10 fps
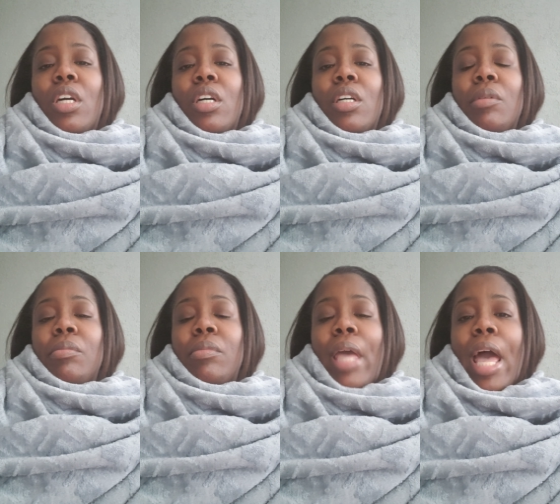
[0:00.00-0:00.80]
um,
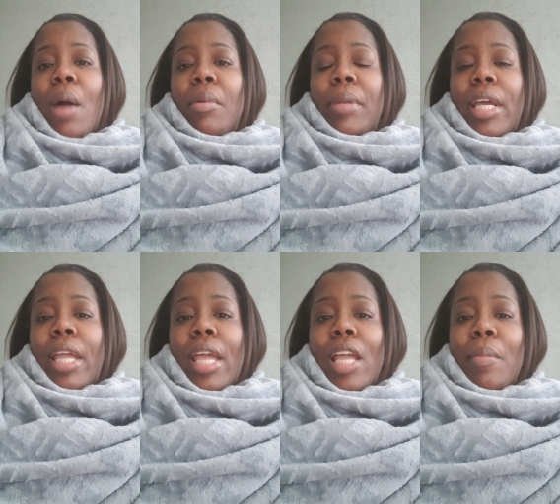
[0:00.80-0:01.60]
album that
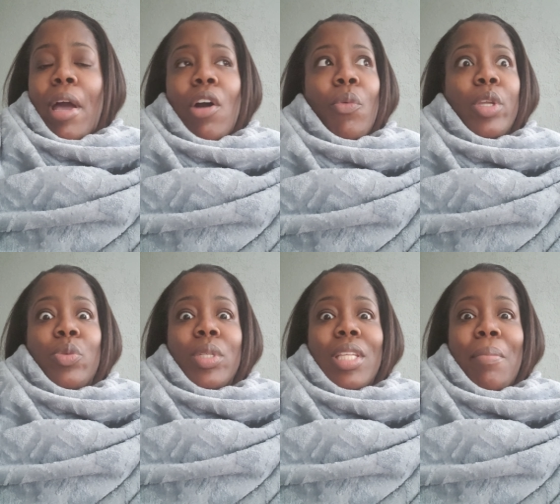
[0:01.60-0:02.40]
came out
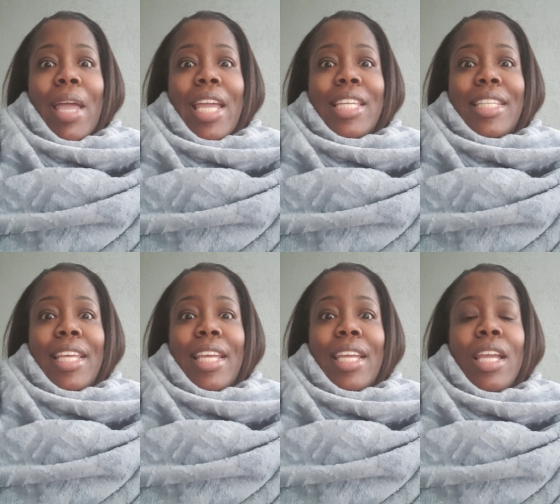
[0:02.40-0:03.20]
which was
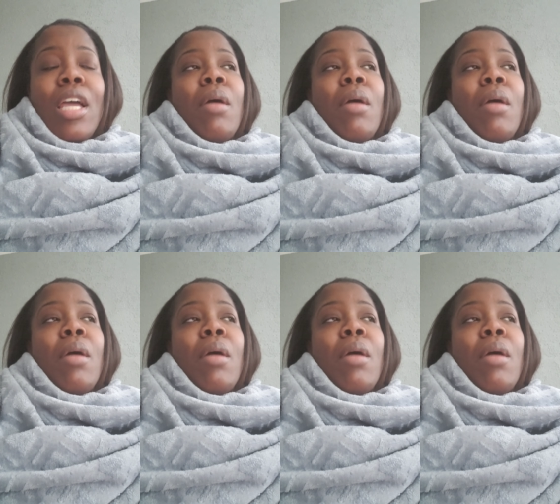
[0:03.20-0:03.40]
amazing